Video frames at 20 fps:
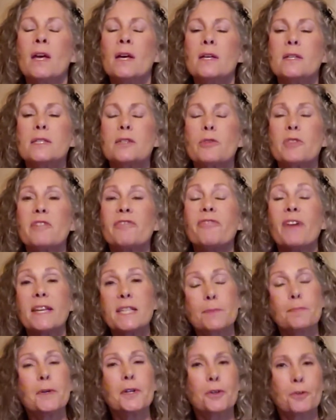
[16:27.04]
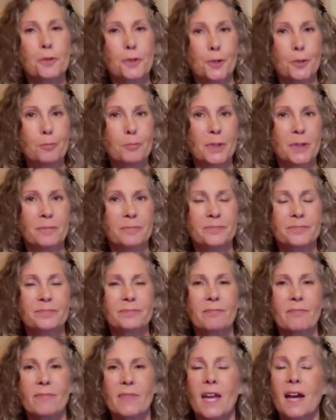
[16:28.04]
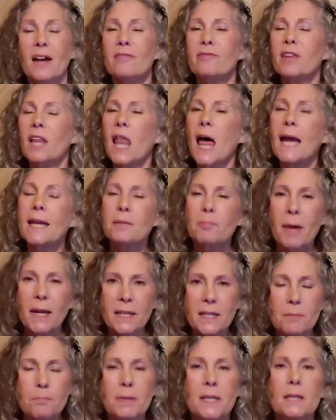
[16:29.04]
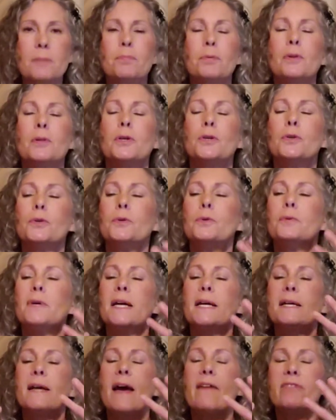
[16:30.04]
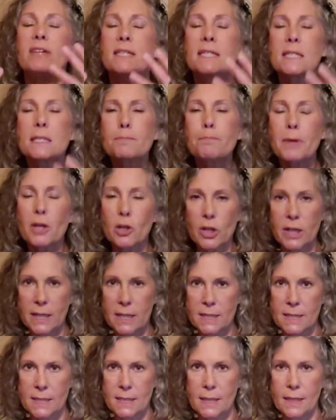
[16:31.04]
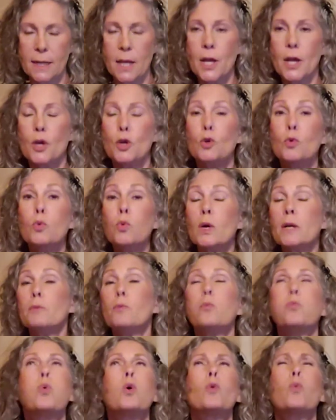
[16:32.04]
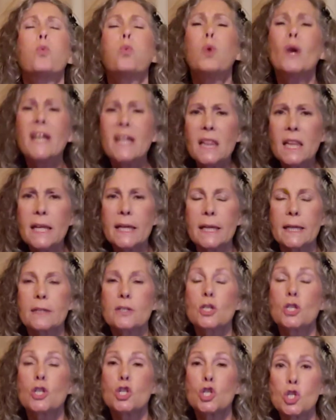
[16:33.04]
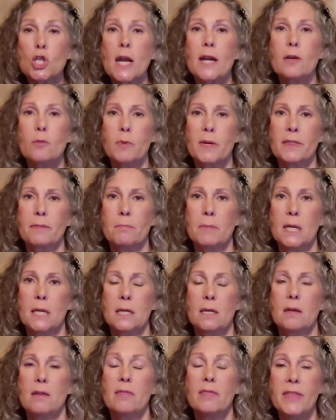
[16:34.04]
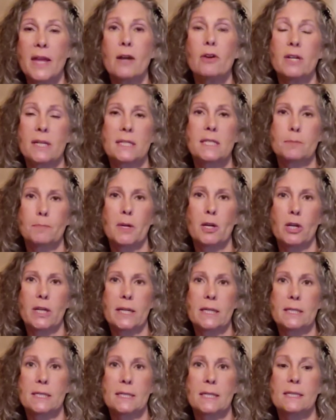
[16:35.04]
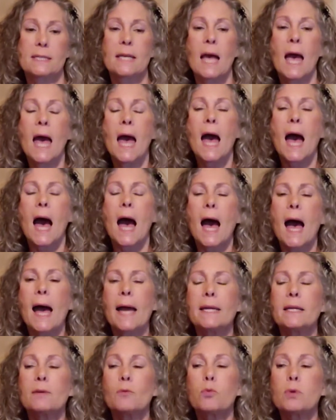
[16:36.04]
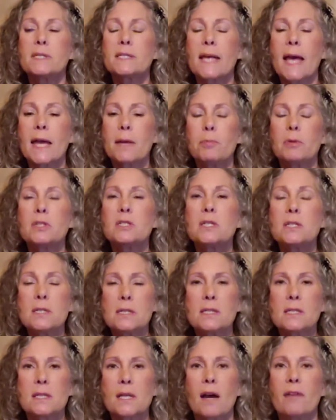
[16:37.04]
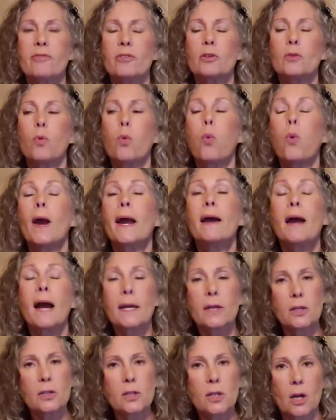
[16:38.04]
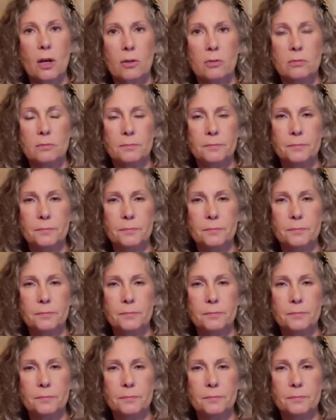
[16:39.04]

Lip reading: So the Facebook group of like-minded people who have experienced it, who were willing to share with me their experiences, I was able to discover where I could go